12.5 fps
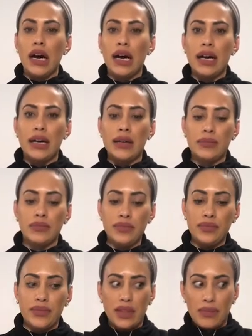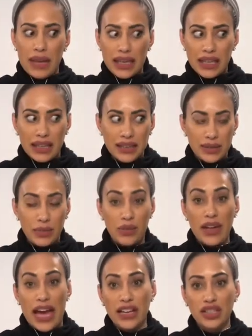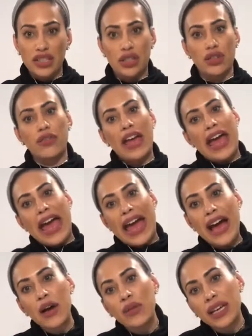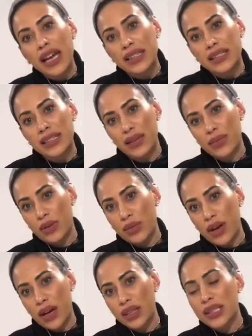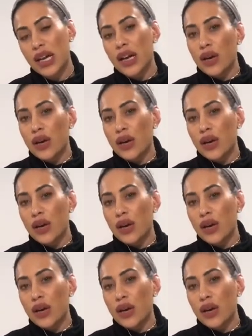the mechanism of action of how an ACE inhibitor works,